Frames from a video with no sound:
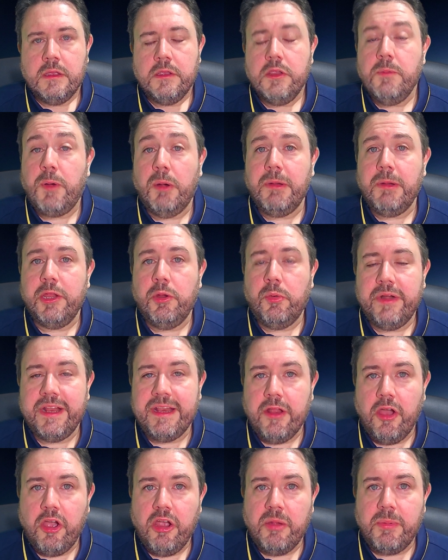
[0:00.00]
You probably already
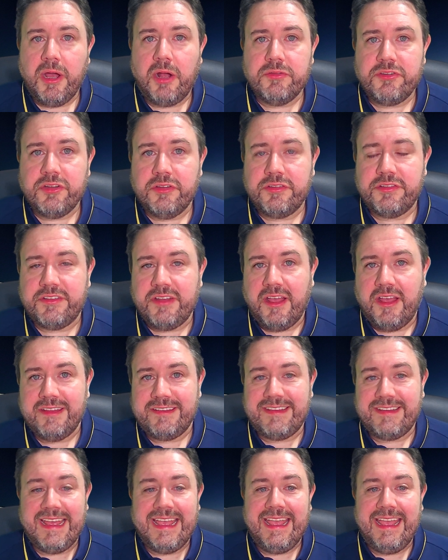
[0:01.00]
know, but I'll just
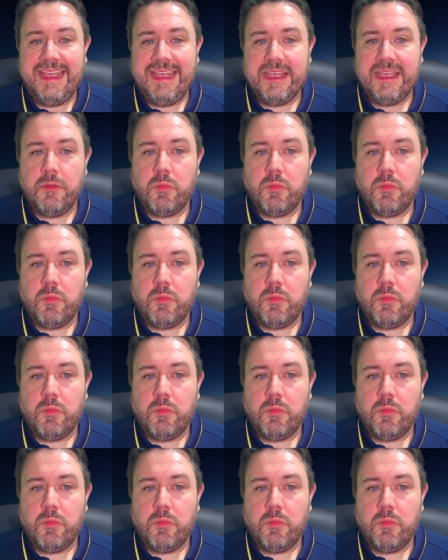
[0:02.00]
say it here.